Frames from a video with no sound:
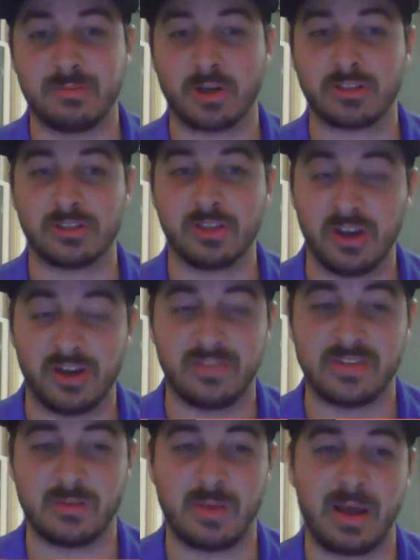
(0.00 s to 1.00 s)
personally
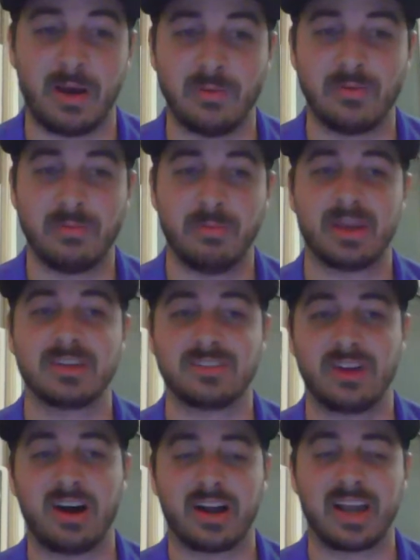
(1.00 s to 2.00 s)
nervous about because
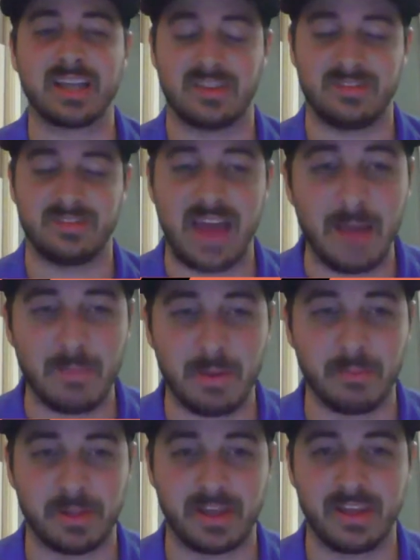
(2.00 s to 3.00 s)
the Hawkeyes have not
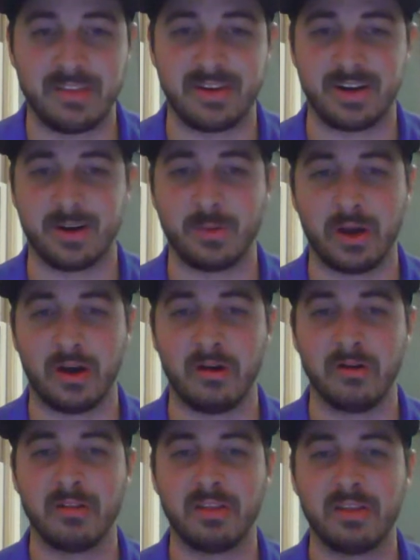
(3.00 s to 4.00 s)
been playing very well.